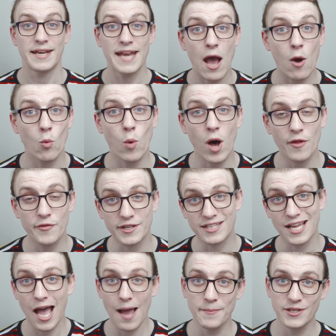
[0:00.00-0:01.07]
Now, while the
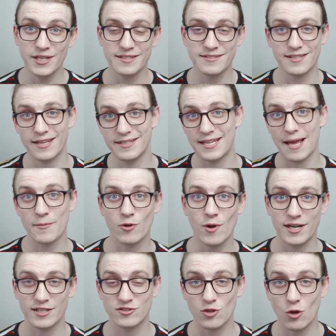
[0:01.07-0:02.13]
communists and
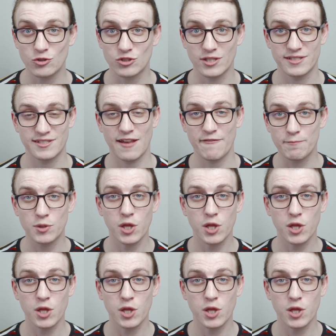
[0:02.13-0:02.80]
democratic socialists have